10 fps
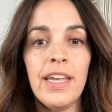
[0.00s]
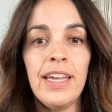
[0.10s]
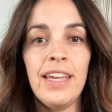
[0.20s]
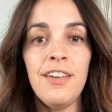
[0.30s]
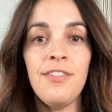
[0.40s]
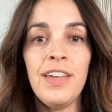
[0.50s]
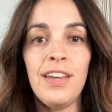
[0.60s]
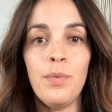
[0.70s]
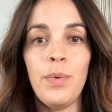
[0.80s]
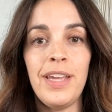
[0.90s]
If
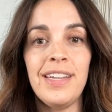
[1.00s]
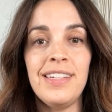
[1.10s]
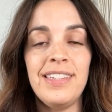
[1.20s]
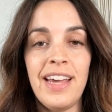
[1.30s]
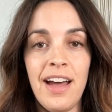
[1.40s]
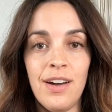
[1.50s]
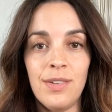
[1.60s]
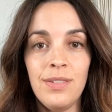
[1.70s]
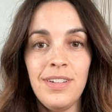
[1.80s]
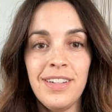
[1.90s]
it went
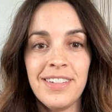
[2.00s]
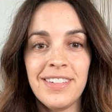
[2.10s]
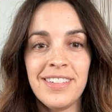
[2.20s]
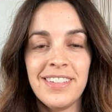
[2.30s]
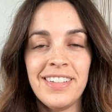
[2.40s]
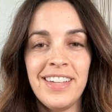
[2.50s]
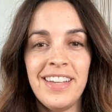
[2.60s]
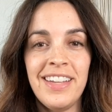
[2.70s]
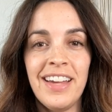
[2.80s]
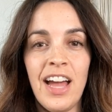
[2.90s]
down,
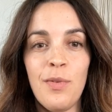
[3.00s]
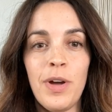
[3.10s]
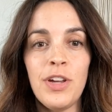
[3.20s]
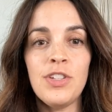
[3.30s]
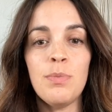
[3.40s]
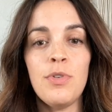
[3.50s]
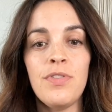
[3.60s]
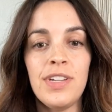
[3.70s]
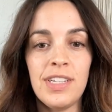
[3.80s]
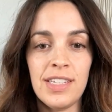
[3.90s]
I want you to move
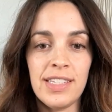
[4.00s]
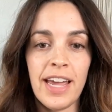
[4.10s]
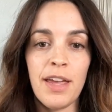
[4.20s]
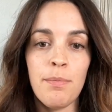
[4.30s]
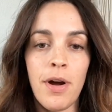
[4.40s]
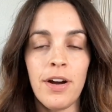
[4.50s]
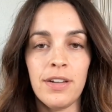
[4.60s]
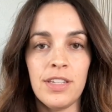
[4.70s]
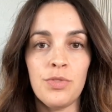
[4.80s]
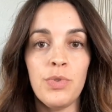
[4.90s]
into the second
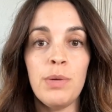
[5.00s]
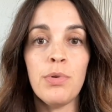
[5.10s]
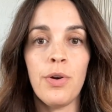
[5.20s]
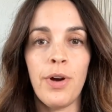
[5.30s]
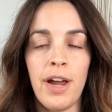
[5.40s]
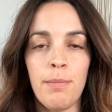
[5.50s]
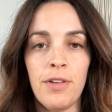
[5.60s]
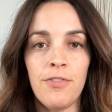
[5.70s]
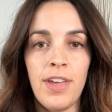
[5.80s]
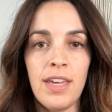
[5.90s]
part, this
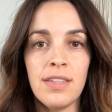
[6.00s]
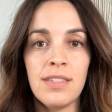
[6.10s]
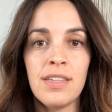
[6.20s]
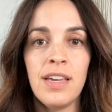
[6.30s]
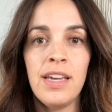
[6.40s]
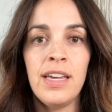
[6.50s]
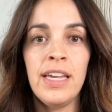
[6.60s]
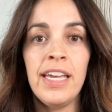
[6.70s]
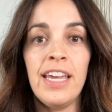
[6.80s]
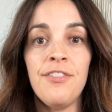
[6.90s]
reprogramming phase.
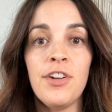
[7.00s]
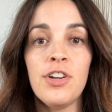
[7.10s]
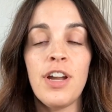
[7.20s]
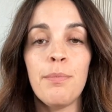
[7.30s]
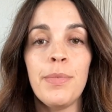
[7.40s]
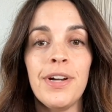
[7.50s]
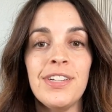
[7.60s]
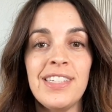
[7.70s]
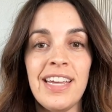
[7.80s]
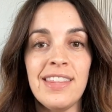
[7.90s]
If your number
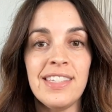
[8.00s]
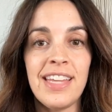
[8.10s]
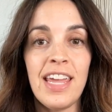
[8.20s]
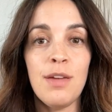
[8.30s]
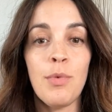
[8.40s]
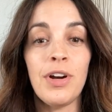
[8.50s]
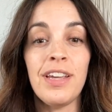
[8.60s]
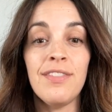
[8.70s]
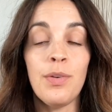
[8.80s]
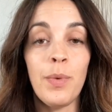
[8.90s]
stayed the same or
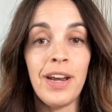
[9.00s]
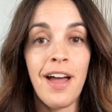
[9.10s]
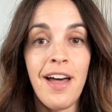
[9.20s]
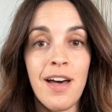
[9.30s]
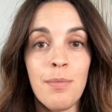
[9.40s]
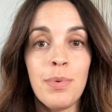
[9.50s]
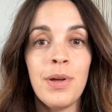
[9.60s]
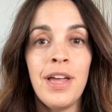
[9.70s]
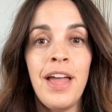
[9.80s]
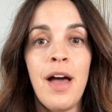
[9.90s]
even went up,
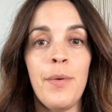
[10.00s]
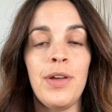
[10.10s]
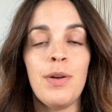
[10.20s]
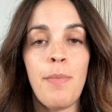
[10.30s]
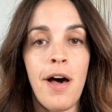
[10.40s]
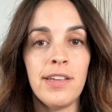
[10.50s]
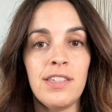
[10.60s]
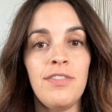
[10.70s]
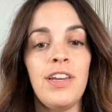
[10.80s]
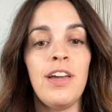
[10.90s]
I want you to pause
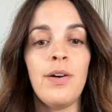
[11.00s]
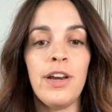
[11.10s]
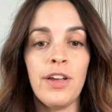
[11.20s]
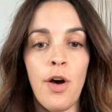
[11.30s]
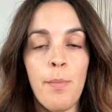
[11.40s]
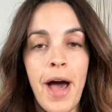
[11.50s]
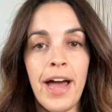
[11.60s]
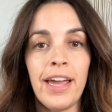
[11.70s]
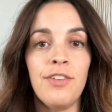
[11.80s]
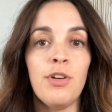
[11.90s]
the video and go
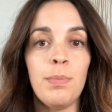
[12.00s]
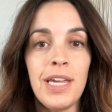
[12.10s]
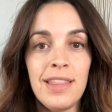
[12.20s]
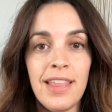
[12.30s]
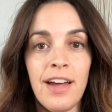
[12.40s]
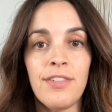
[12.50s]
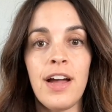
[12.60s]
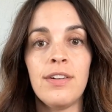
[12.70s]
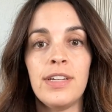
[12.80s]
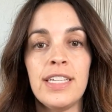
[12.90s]
back and repeat that
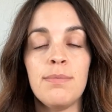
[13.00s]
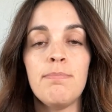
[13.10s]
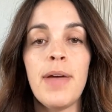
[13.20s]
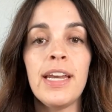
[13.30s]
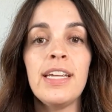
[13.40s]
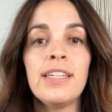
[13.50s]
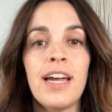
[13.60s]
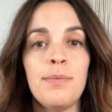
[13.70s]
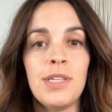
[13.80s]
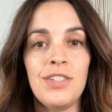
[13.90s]
round as many
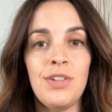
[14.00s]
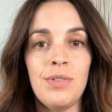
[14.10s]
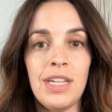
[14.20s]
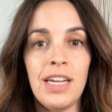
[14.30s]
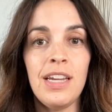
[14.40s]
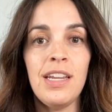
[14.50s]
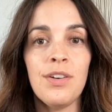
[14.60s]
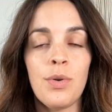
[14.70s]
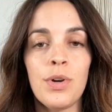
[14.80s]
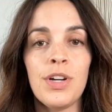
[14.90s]
times as you need
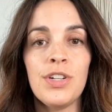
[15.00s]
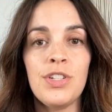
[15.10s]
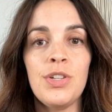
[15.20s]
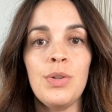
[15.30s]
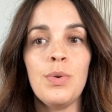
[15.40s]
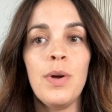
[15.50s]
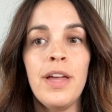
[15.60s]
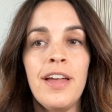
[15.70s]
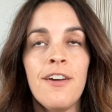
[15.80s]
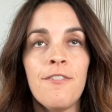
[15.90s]
in order to
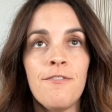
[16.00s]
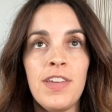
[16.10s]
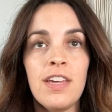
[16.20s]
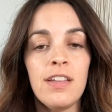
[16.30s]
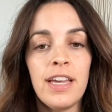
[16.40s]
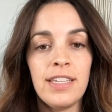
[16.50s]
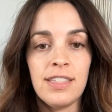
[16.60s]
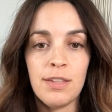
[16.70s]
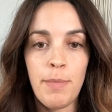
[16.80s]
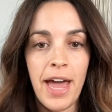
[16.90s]
feel a
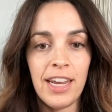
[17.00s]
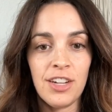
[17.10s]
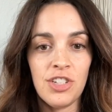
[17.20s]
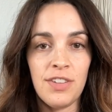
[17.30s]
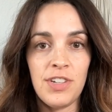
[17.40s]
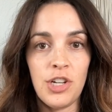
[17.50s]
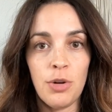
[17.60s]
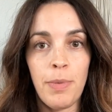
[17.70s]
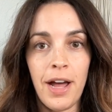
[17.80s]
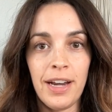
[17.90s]
somatic shift in
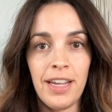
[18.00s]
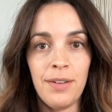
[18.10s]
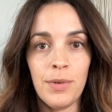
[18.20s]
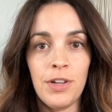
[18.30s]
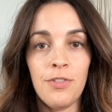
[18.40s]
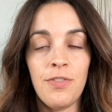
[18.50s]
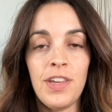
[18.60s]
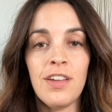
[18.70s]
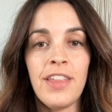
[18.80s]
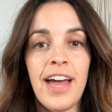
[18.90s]
your body where you
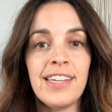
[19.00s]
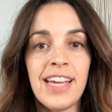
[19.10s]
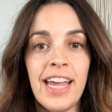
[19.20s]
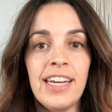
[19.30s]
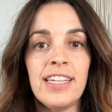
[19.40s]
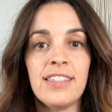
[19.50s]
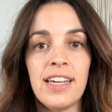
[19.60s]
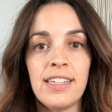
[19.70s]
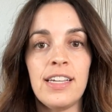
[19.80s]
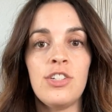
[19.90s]
feel that tightness,
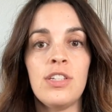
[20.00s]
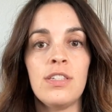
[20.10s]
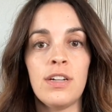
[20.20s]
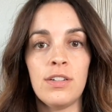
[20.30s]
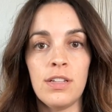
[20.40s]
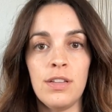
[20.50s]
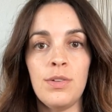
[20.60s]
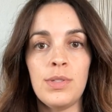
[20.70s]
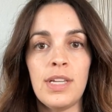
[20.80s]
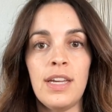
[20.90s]
that tension start to
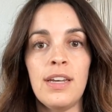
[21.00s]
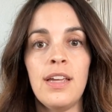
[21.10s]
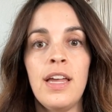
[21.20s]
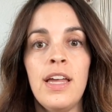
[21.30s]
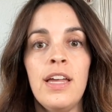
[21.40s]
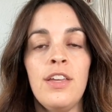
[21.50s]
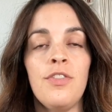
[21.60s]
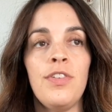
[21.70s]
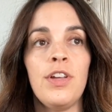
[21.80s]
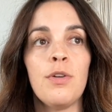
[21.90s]
loosen. You
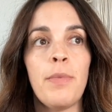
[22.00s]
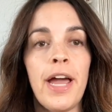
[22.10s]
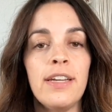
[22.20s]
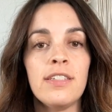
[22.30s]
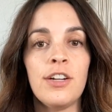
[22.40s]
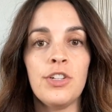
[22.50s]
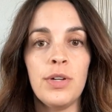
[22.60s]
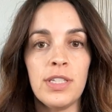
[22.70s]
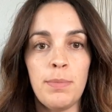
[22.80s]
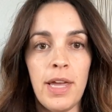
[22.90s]
feel your mind start to
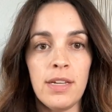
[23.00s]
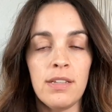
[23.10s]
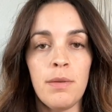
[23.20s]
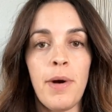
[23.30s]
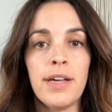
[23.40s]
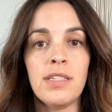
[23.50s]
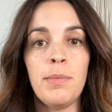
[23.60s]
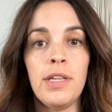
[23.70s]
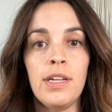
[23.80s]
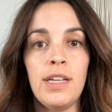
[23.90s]
expand to the
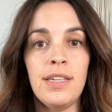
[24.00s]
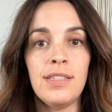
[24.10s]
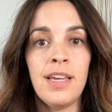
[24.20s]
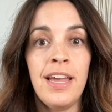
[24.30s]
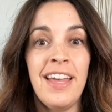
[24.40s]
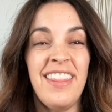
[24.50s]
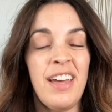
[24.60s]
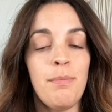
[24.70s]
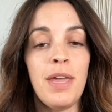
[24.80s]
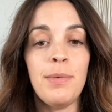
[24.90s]
possibilities
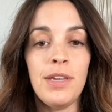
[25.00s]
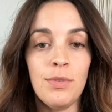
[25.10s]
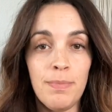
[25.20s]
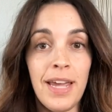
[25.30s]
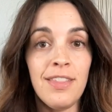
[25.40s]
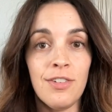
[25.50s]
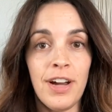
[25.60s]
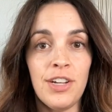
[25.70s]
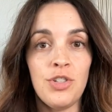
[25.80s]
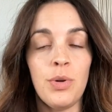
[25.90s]
that maybe you made the
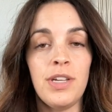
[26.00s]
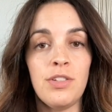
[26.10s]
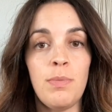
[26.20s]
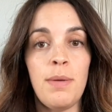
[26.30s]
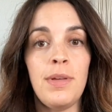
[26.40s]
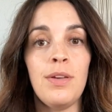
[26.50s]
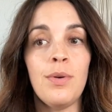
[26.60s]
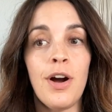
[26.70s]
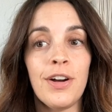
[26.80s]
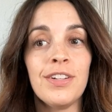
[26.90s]
right choice or maybe
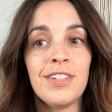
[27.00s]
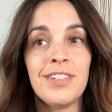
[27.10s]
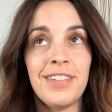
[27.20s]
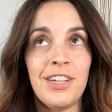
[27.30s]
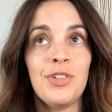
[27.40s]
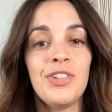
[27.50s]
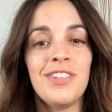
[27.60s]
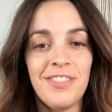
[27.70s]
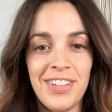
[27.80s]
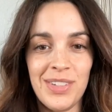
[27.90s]
you aren't, that you
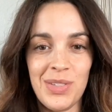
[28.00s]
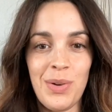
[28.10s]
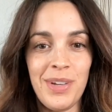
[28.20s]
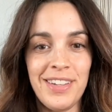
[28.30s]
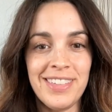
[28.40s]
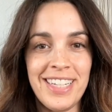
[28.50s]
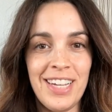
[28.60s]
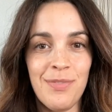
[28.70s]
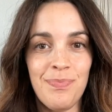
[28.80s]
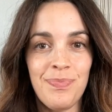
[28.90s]
shouldn't feel so
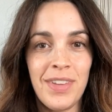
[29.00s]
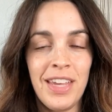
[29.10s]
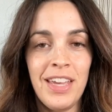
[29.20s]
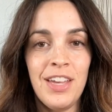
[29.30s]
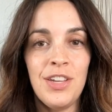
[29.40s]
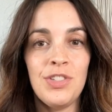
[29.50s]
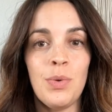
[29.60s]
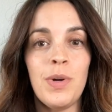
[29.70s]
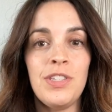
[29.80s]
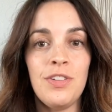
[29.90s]
guilty.
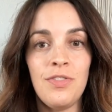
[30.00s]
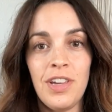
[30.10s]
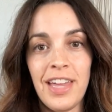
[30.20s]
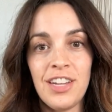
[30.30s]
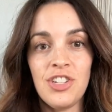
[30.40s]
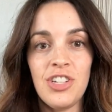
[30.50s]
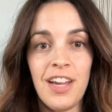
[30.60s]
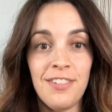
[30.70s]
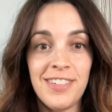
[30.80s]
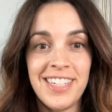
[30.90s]
So once you feel that
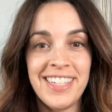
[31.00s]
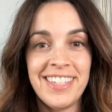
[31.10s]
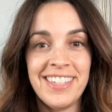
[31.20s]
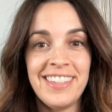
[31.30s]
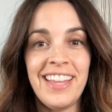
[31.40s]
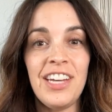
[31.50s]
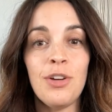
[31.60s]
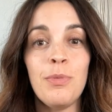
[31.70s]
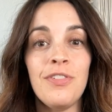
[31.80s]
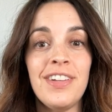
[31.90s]
shift, then
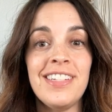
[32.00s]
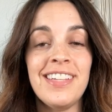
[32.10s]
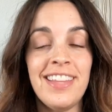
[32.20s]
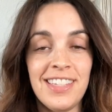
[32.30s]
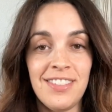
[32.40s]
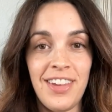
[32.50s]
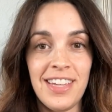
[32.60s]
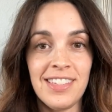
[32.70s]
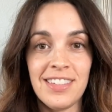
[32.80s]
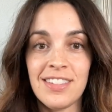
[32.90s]
you'll move into this
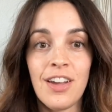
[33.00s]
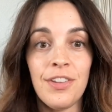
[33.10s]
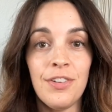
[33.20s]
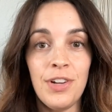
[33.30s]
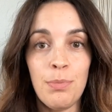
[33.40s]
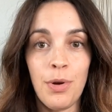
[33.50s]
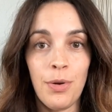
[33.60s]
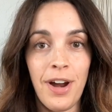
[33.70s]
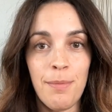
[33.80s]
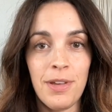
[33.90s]
phase. This is called the
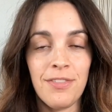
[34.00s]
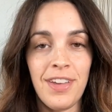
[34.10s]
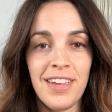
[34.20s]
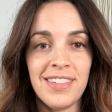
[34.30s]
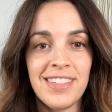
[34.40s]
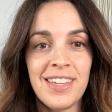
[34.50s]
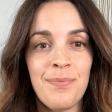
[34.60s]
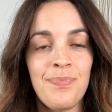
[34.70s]
reprogramming phase